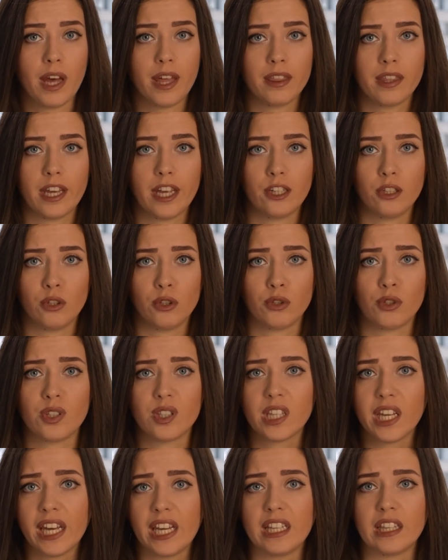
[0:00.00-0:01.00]
and then you
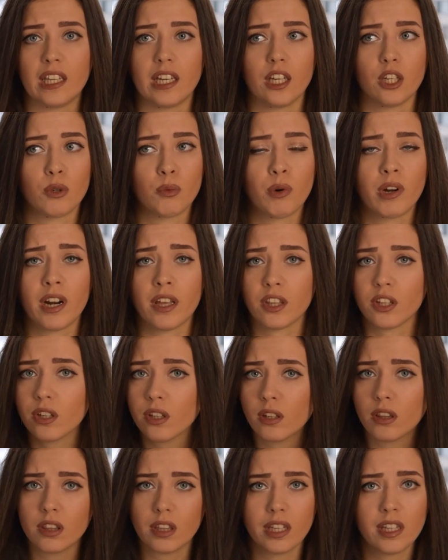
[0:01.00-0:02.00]
state like what are the
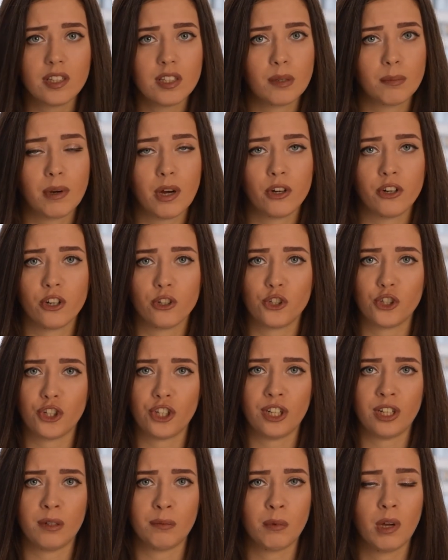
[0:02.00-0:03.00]
good things about your
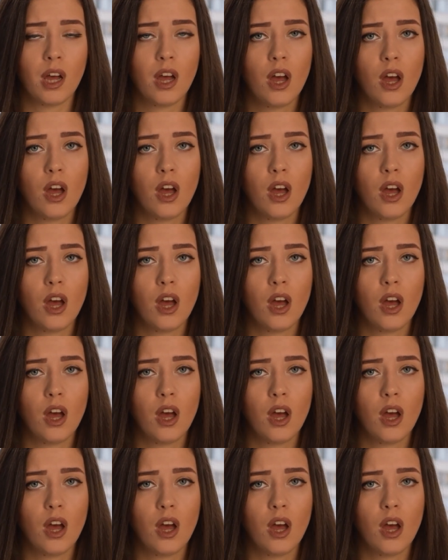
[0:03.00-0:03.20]
gym,